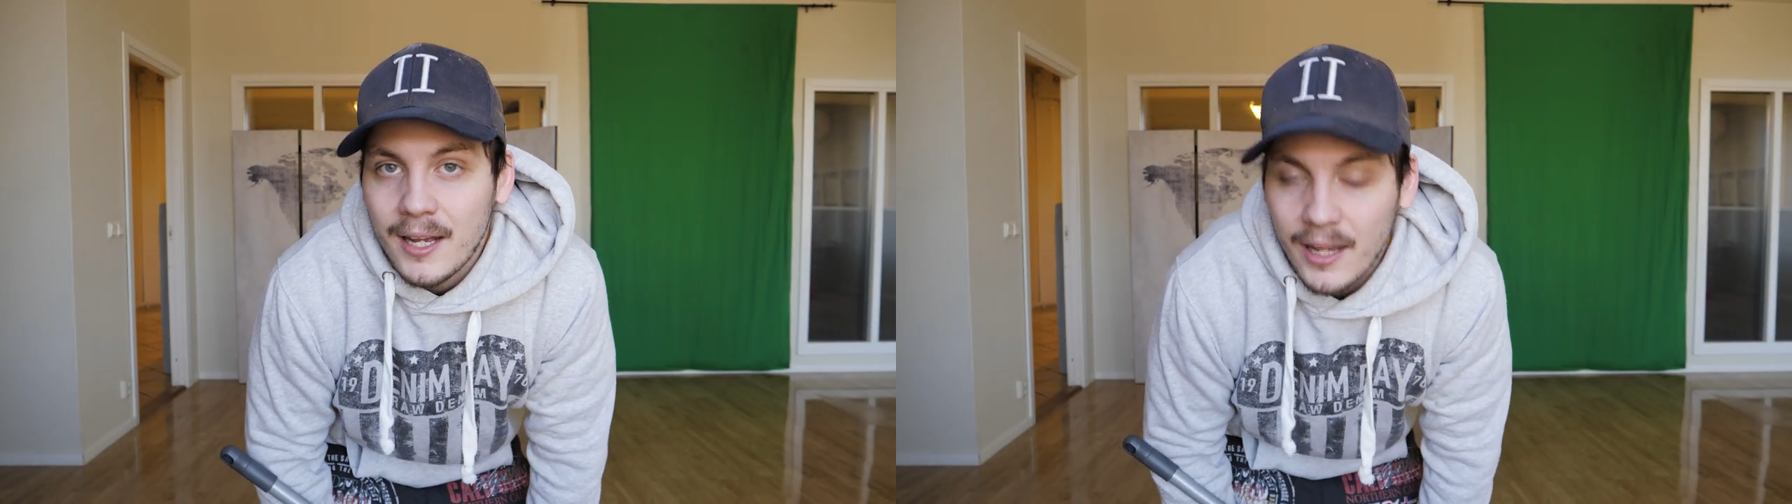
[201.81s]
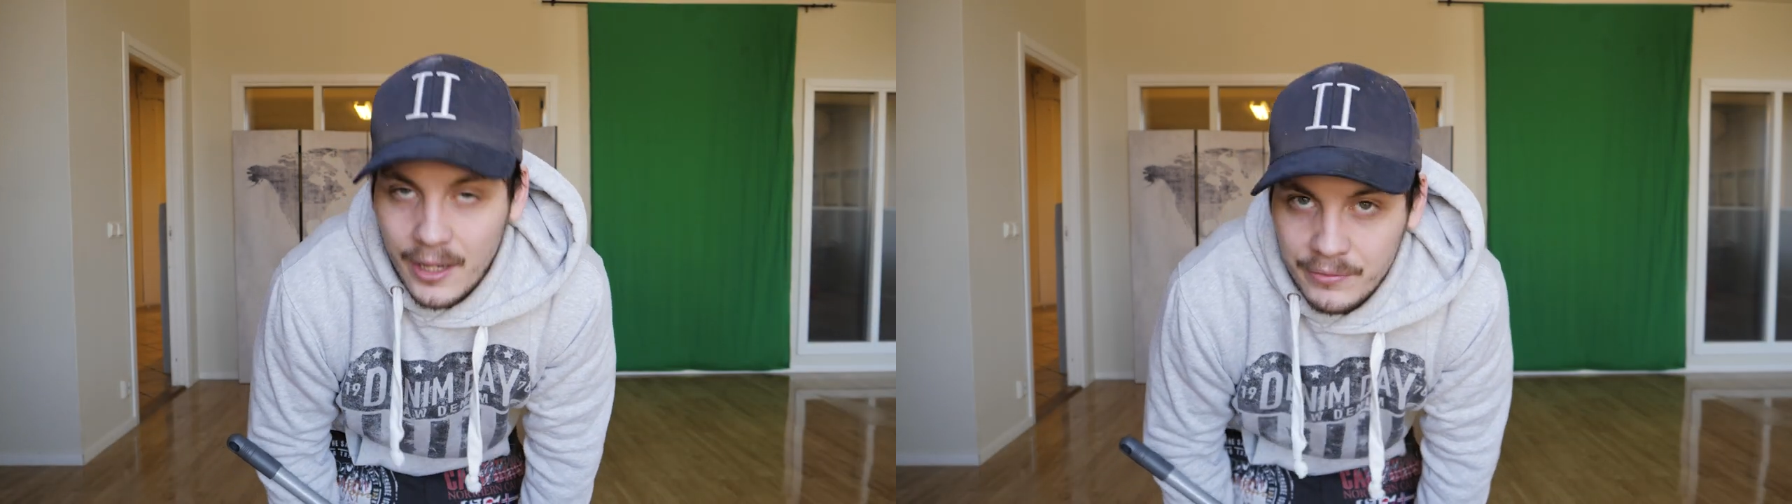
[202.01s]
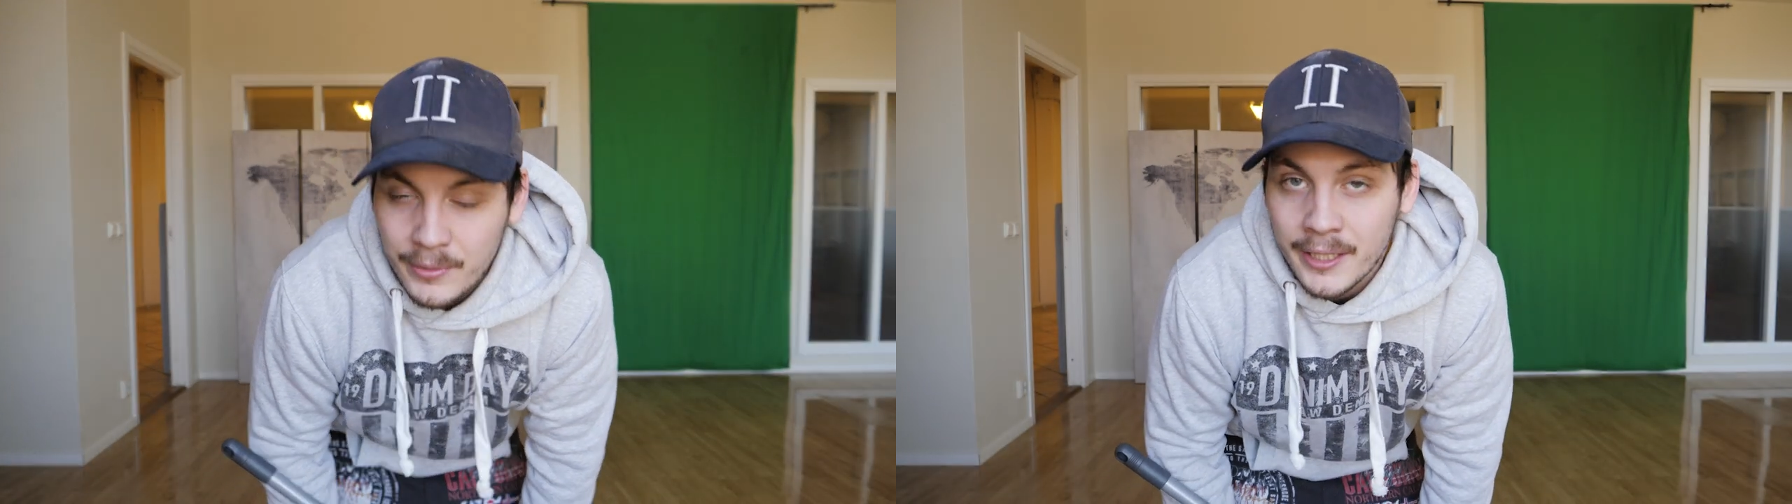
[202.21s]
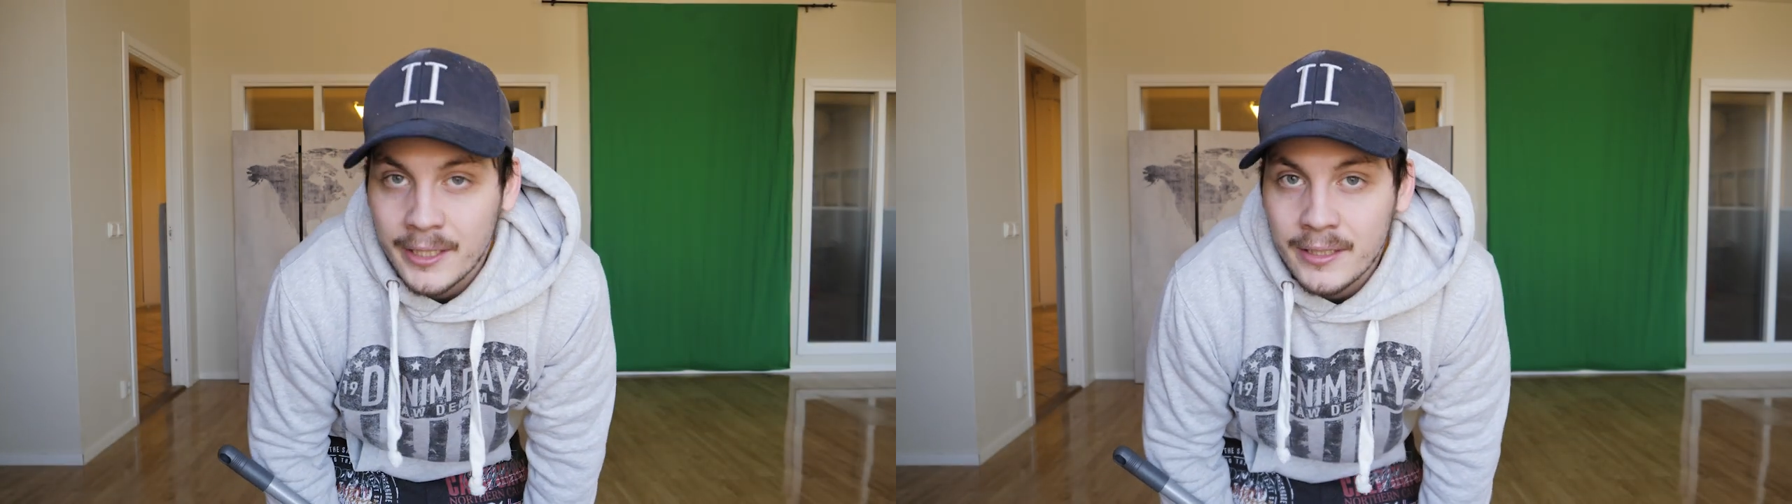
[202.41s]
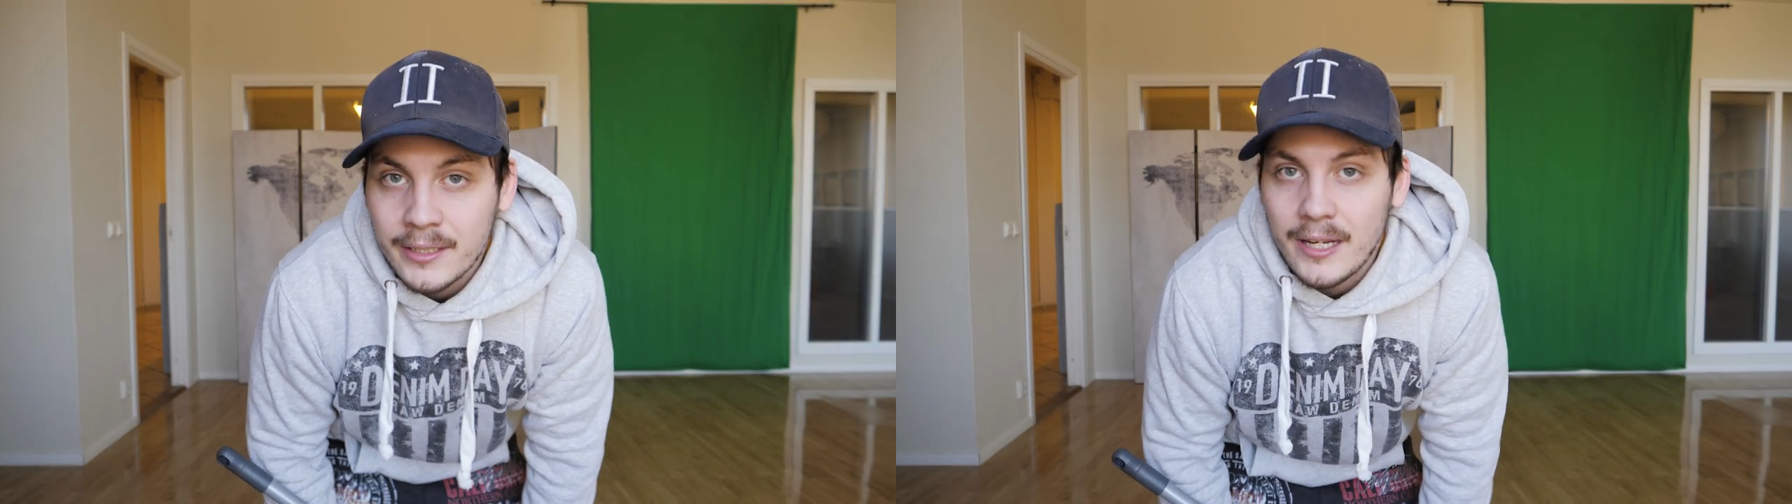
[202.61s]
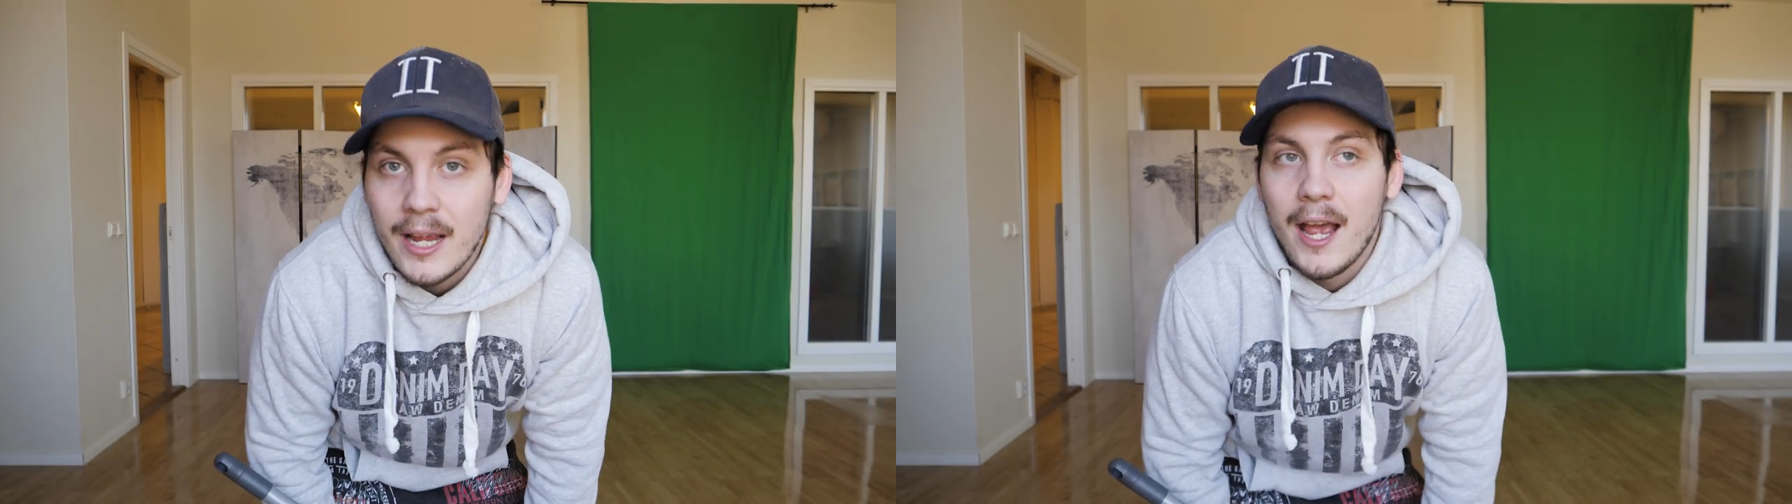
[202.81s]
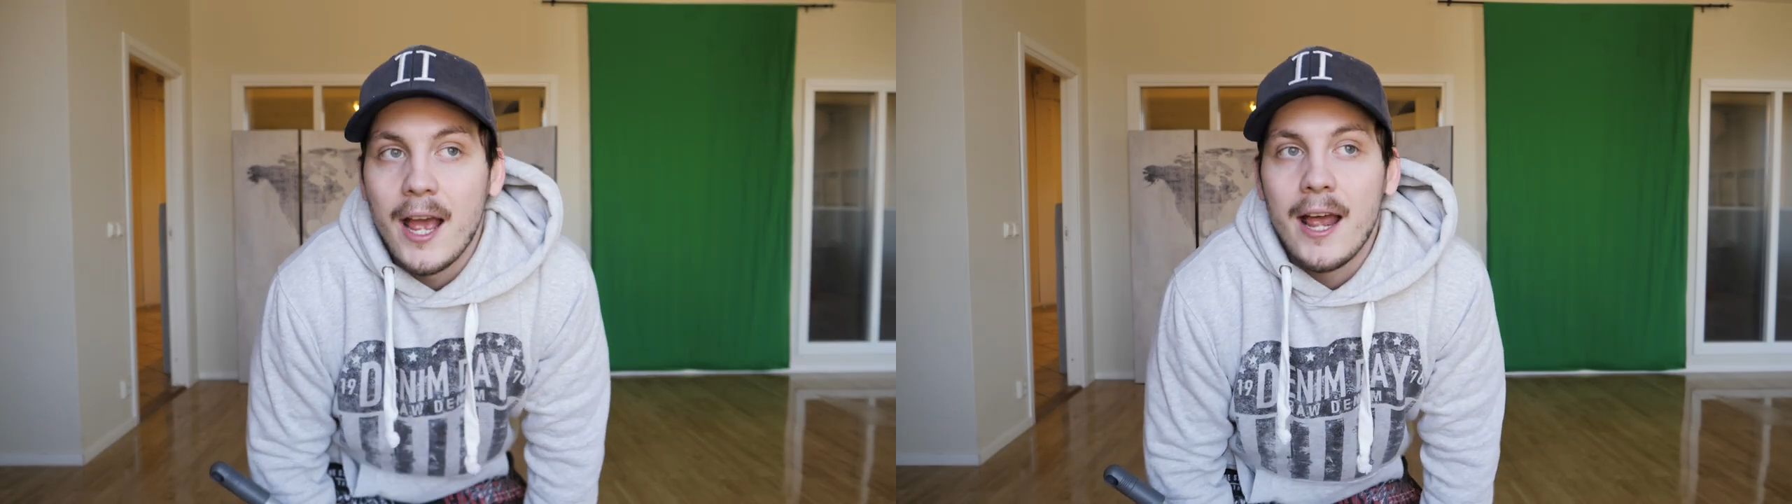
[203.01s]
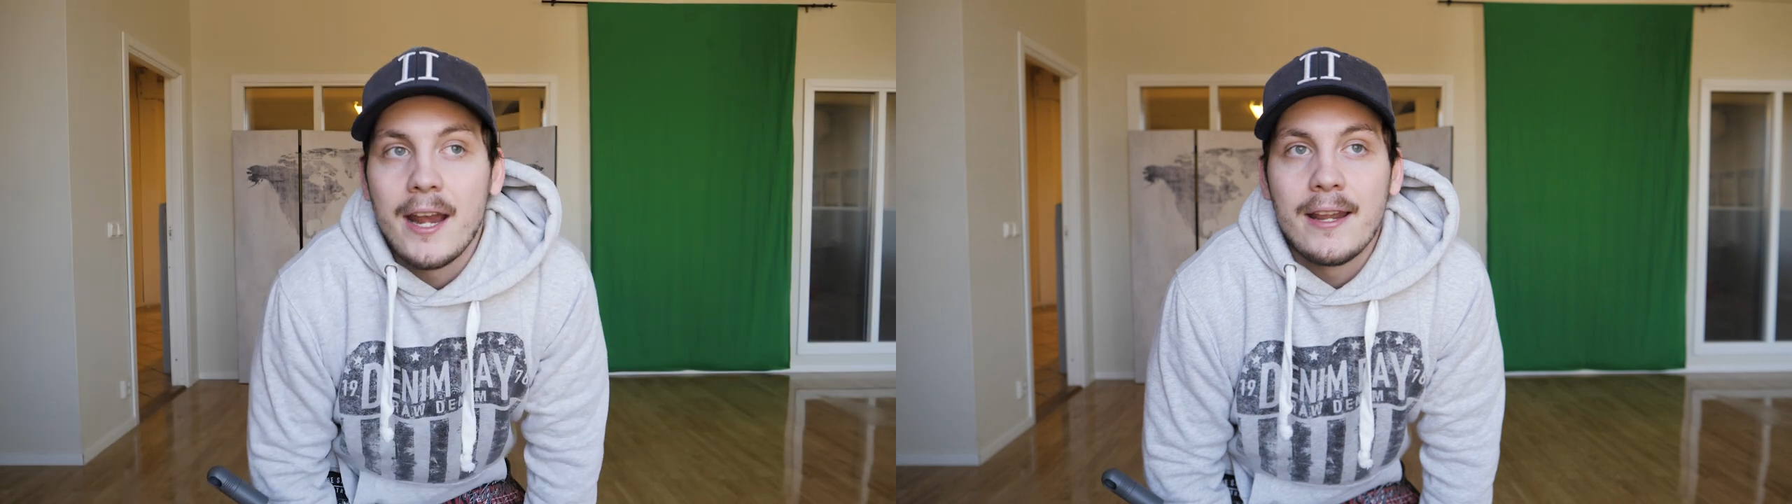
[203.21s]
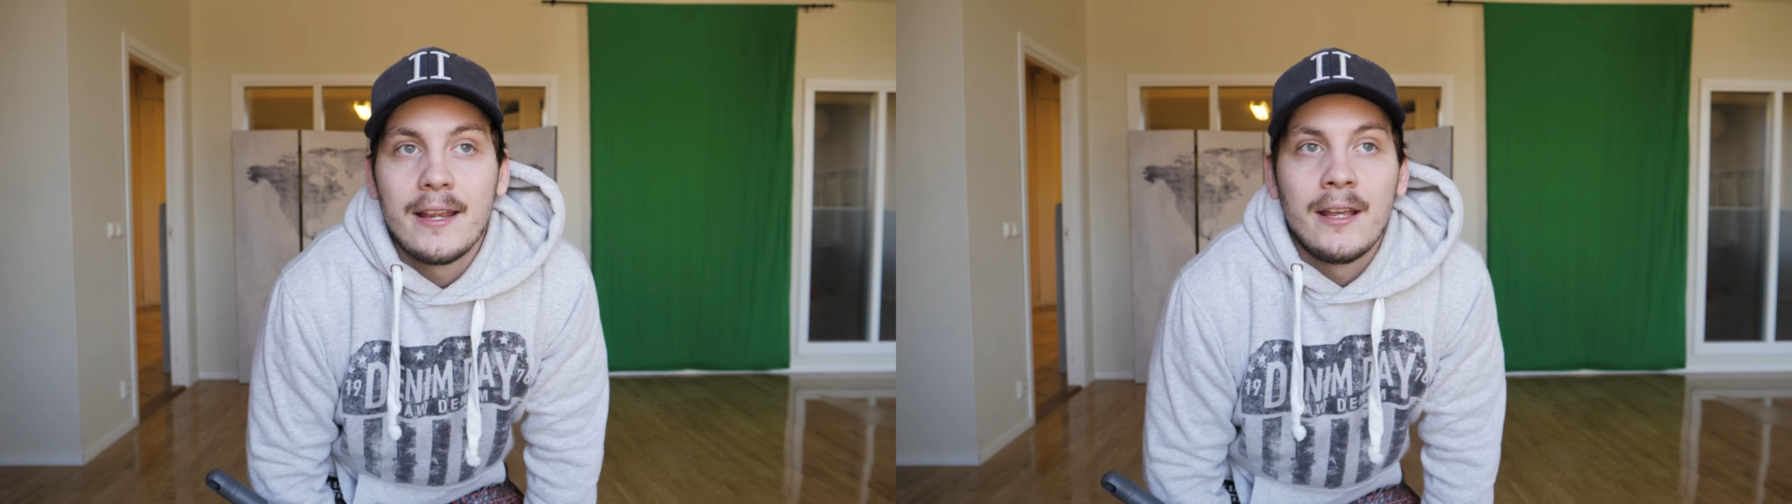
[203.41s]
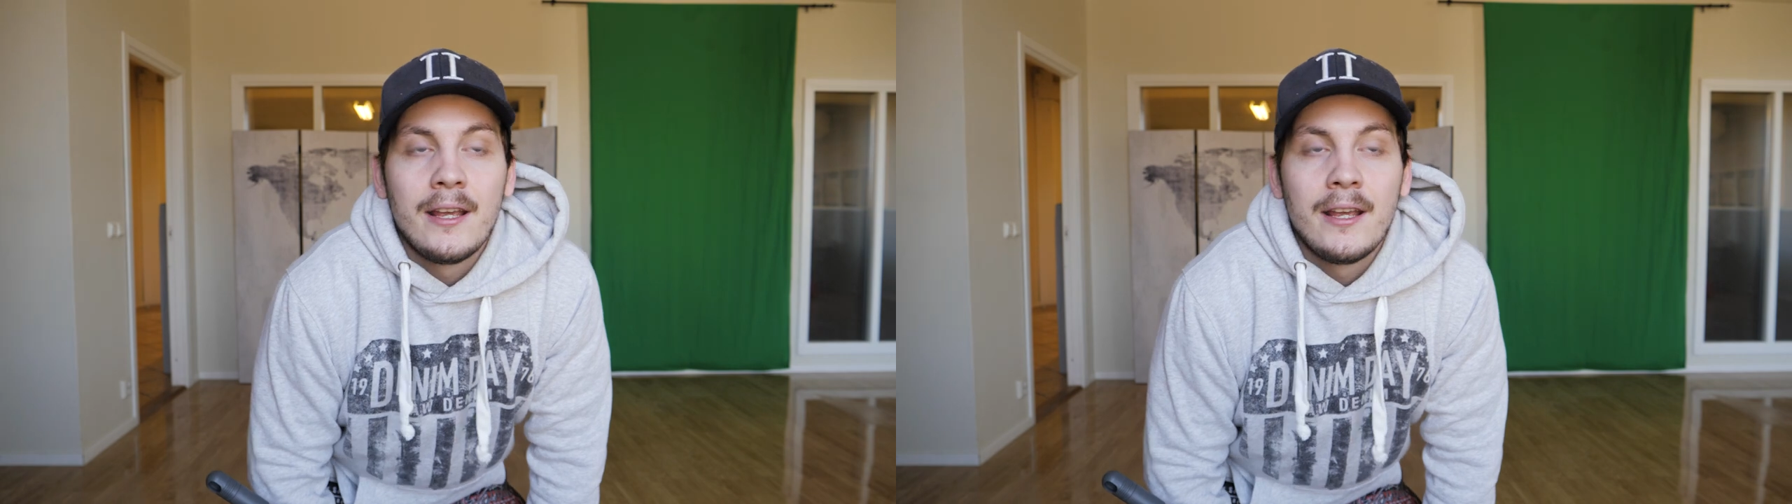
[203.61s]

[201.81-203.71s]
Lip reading: a lot of money, and